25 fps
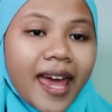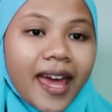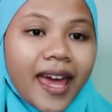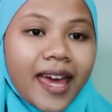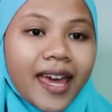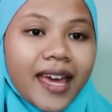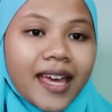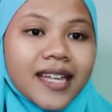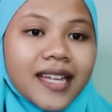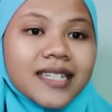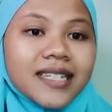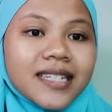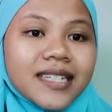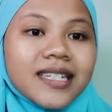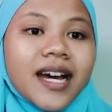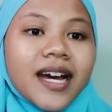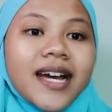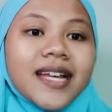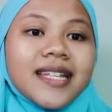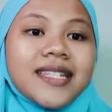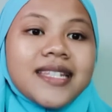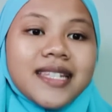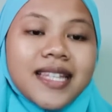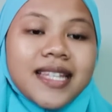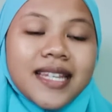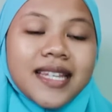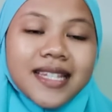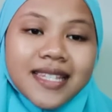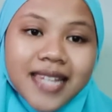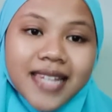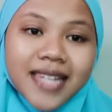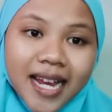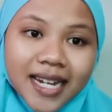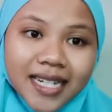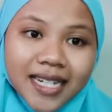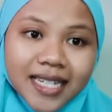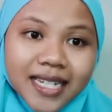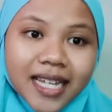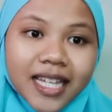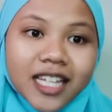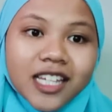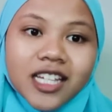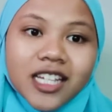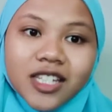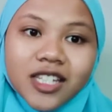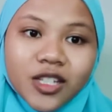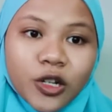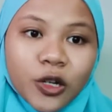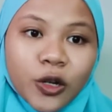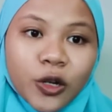in a syntactic
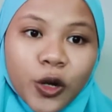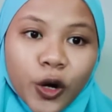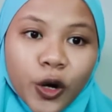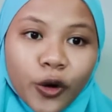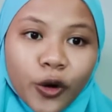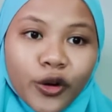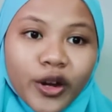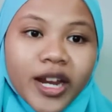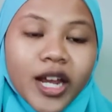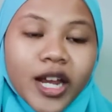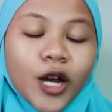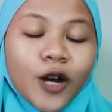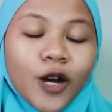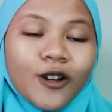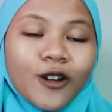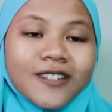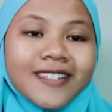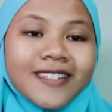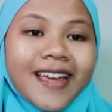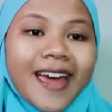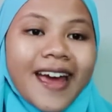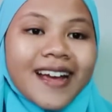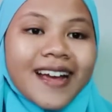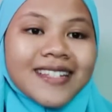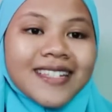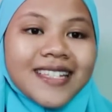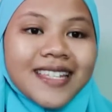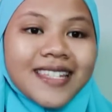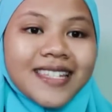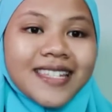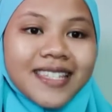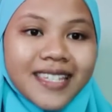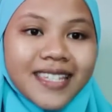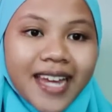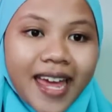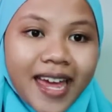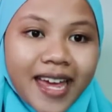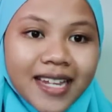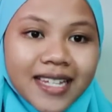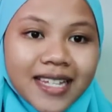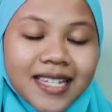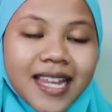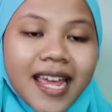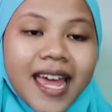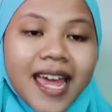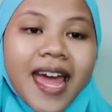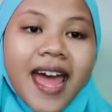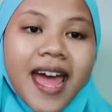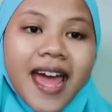category whose existence